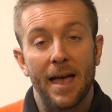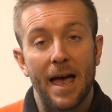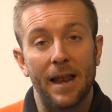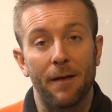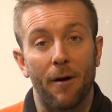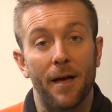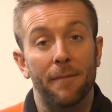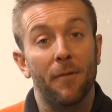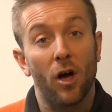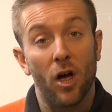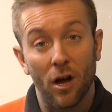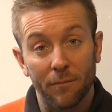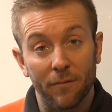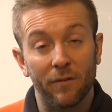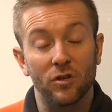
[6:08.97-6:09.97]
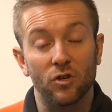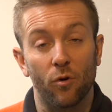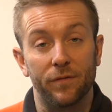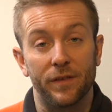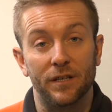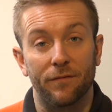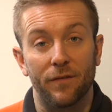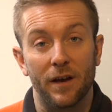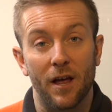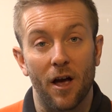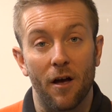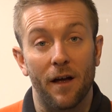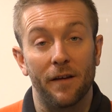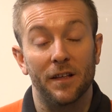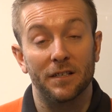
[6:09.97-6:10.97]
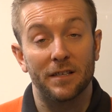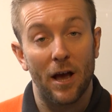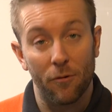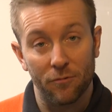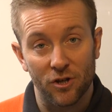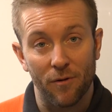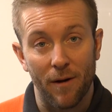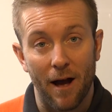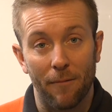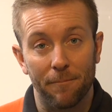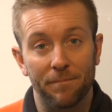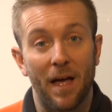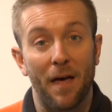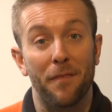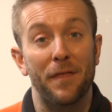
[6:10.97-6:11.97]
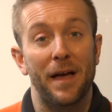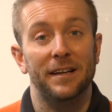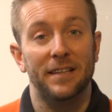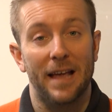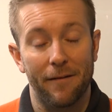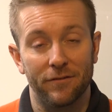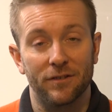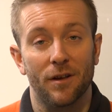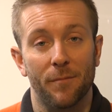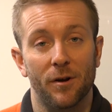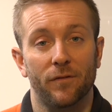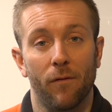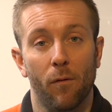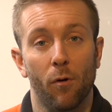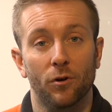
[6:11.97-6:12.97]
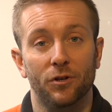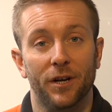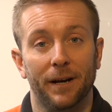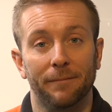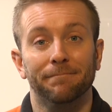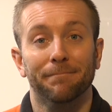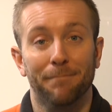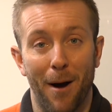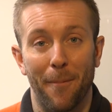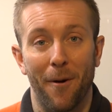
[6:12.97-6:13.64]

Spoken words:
Anyway, I hope you've enjoyed this video and it's helped you out, and thanks ever so much for watching. Bye